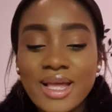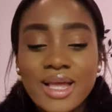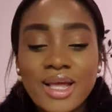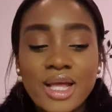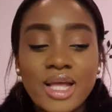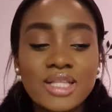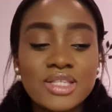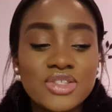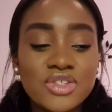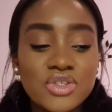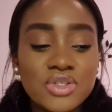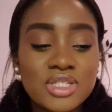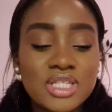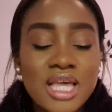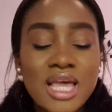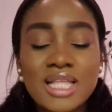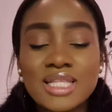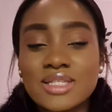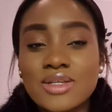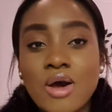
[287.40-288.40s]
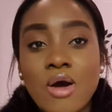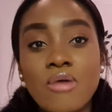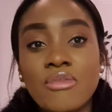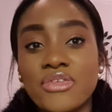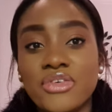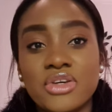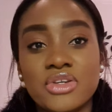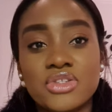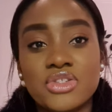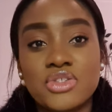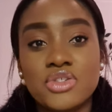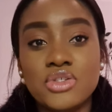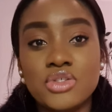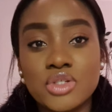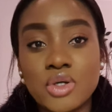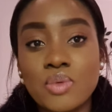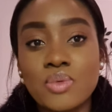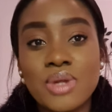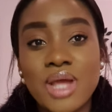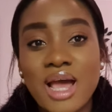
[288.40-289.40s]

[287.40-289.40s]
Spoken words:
it's just, it's obvious. You don't